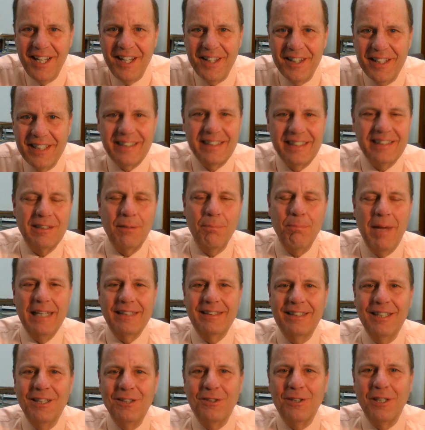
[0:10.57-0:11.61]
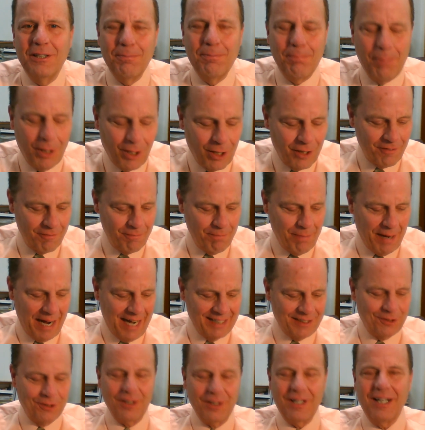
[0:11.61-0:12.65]
This is a message that's part of
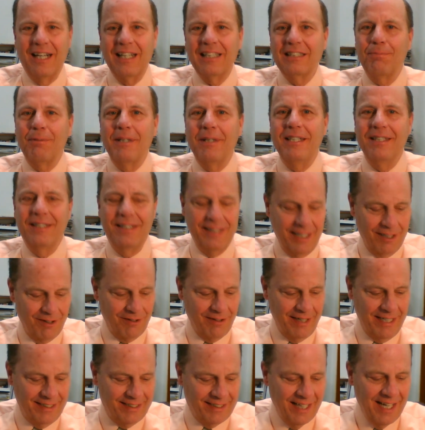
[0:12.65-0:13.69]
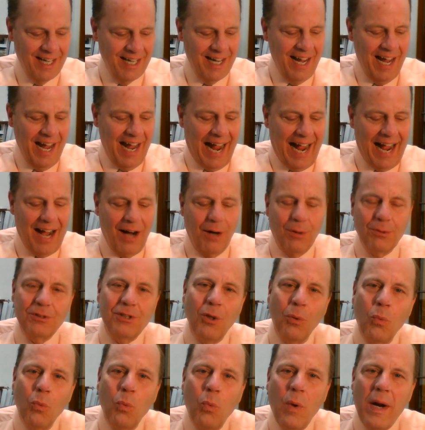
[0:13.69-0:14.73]
Pastor Cosby's series, How to
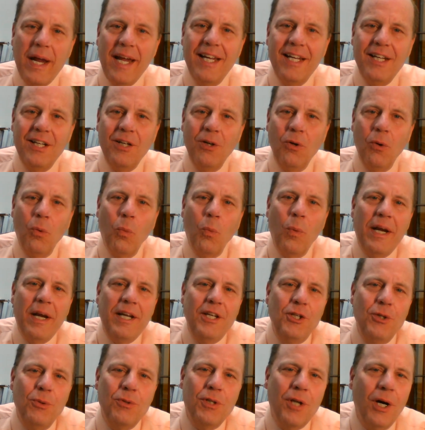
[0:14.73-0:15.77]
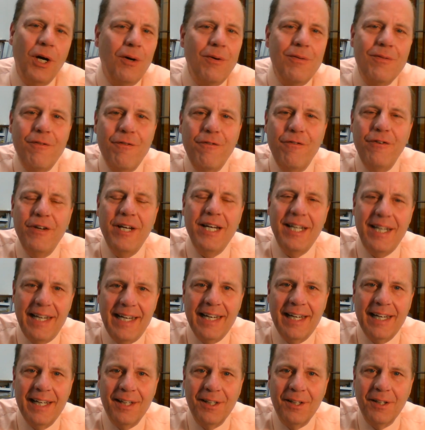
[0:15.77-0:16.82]
Win When You Don't Fit
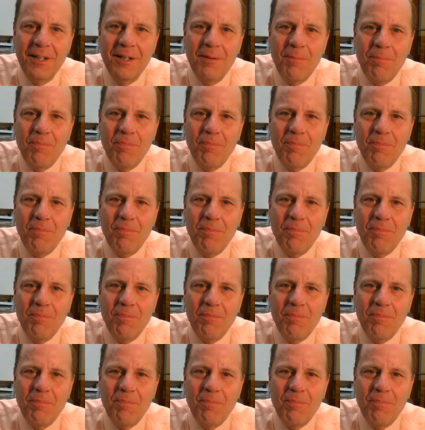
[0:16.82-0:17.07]
In.